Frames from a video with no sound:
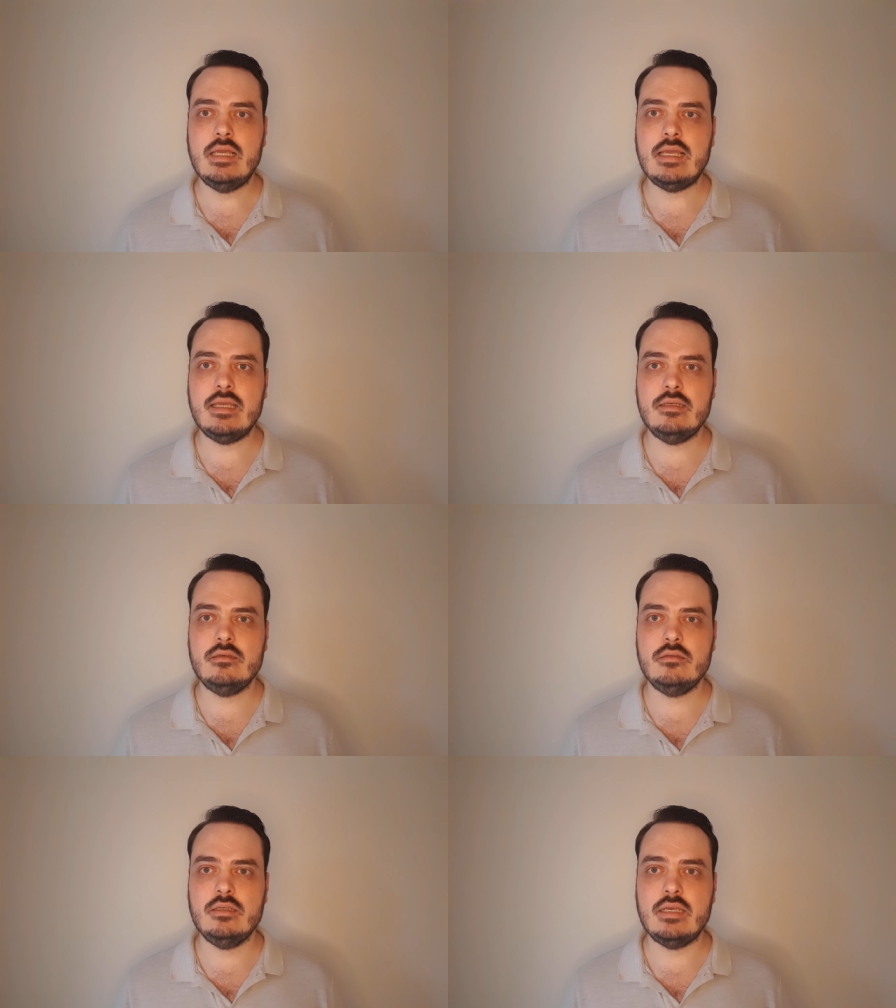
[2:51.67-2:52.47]

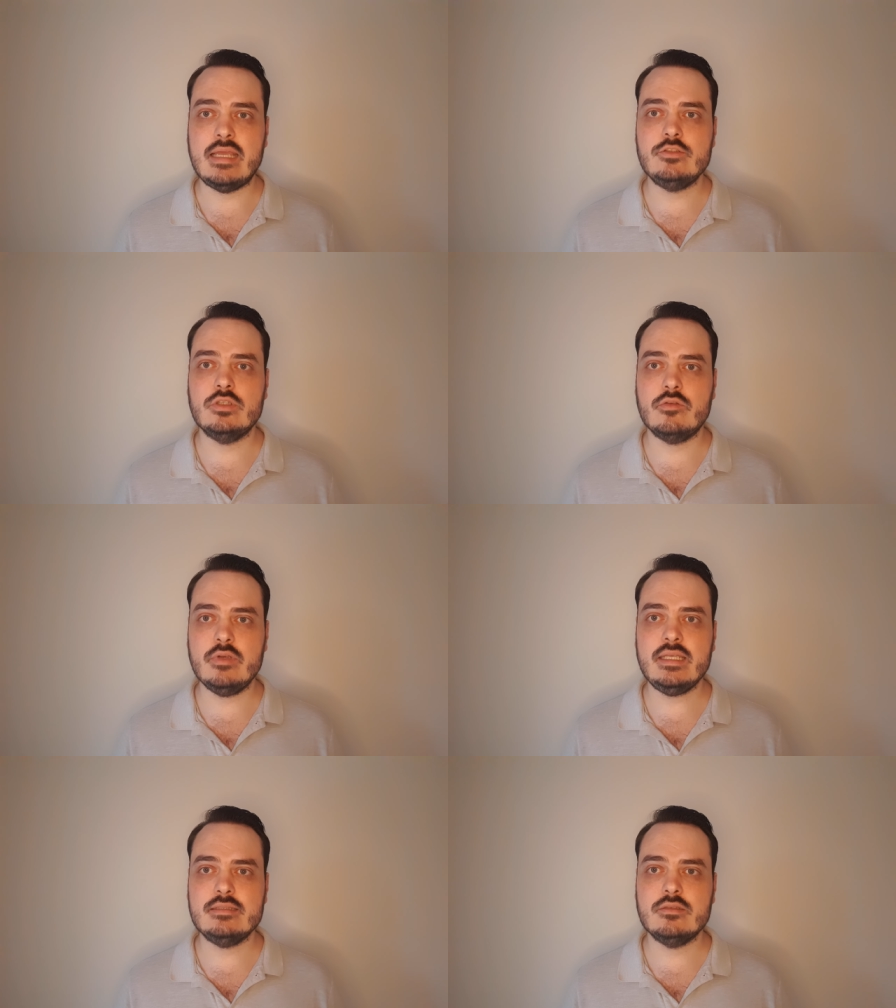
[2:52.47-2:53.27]
And in ancient
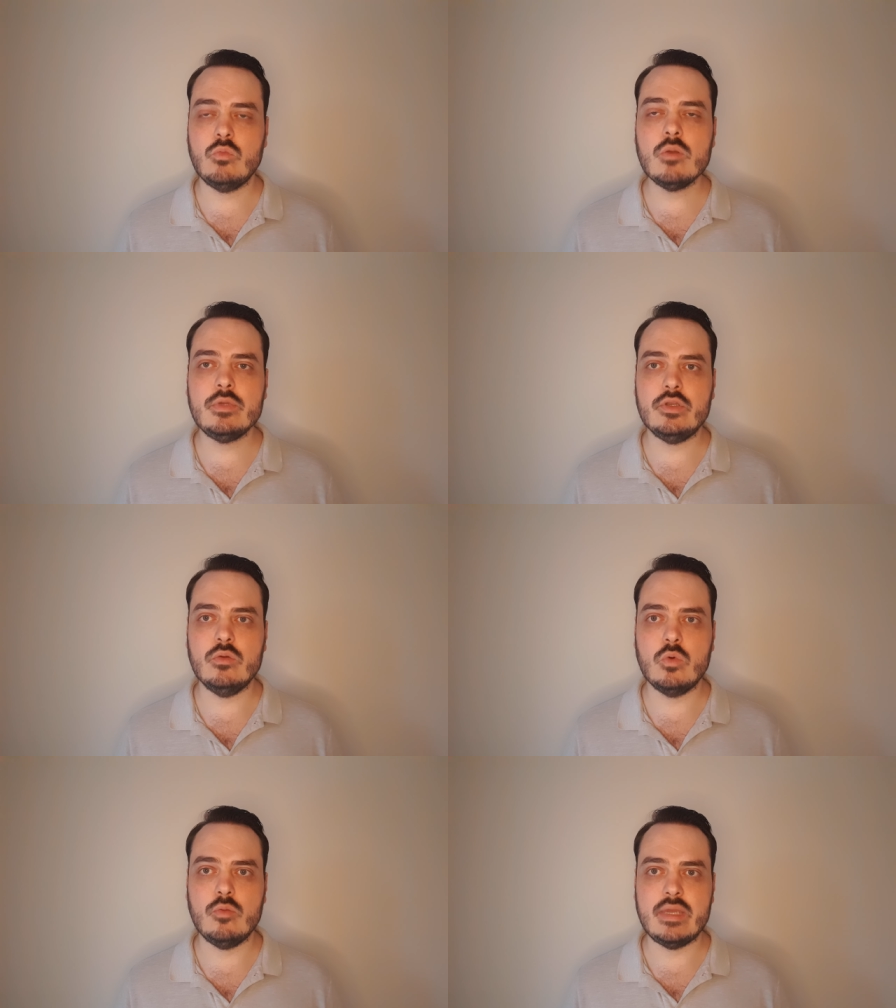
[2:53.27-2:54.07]
Greece, a woman who
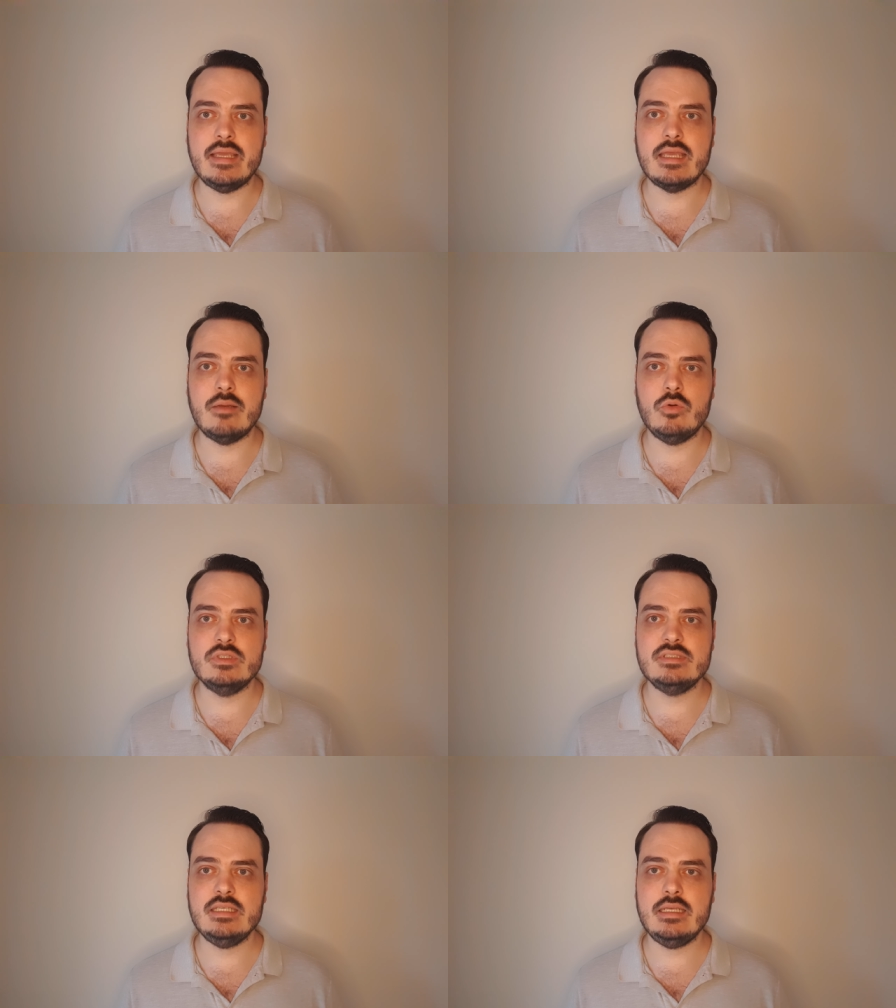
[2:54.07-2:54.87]
wore makeup
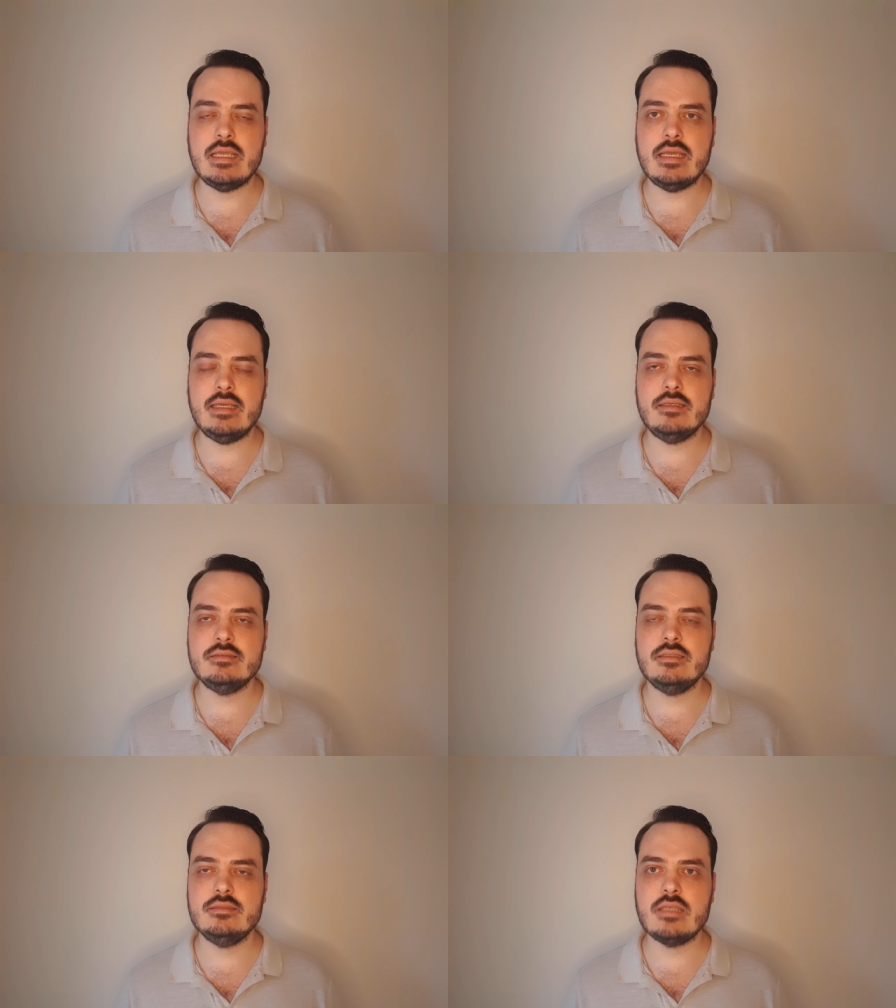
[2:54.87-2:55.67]
was seen
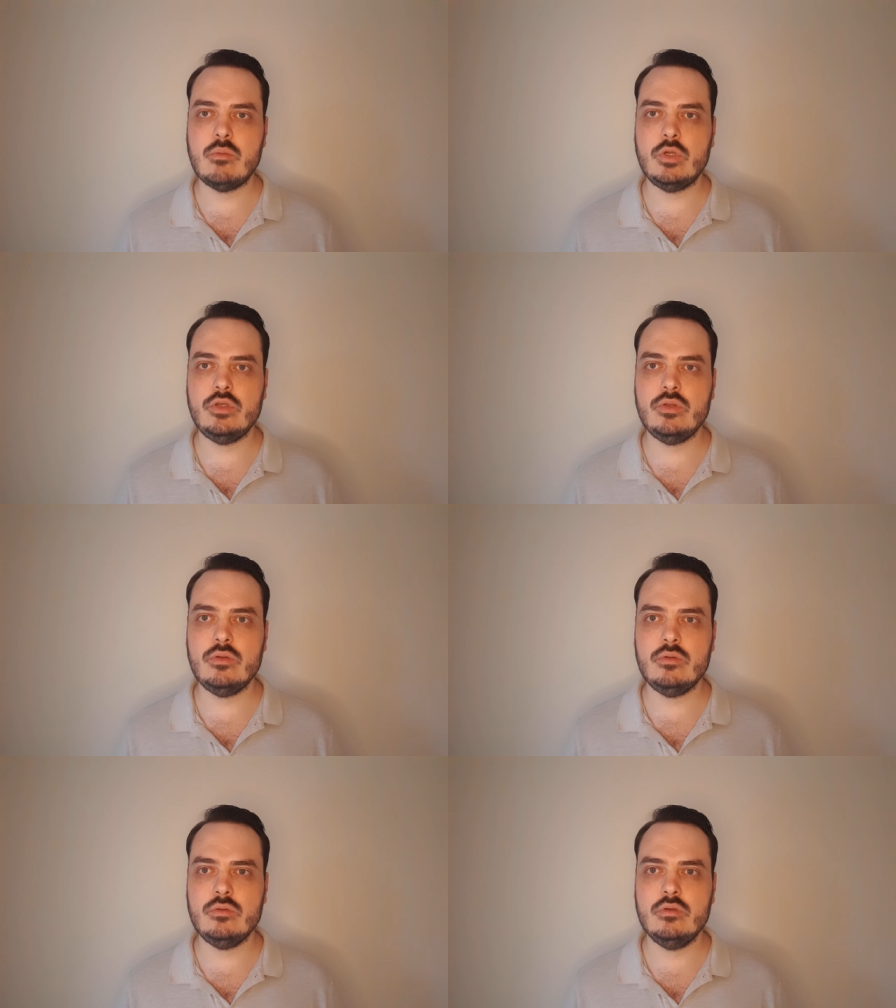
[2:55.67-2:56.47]
as someone
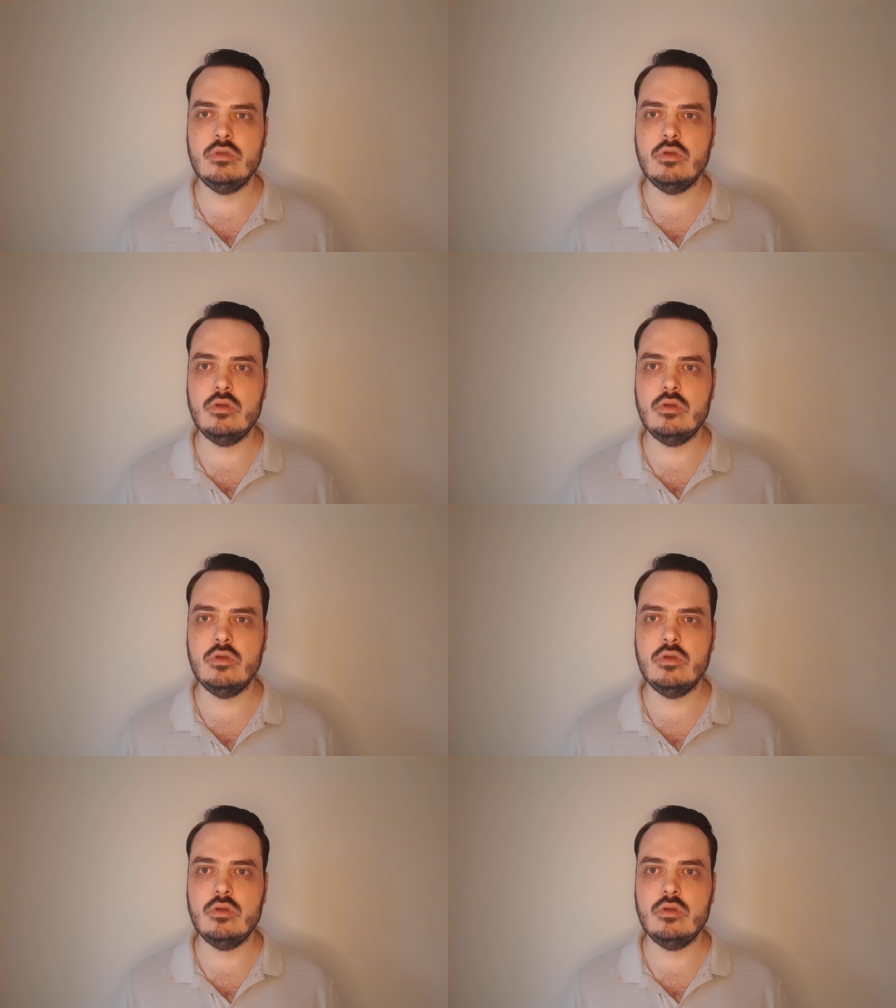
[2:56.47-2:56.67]
who,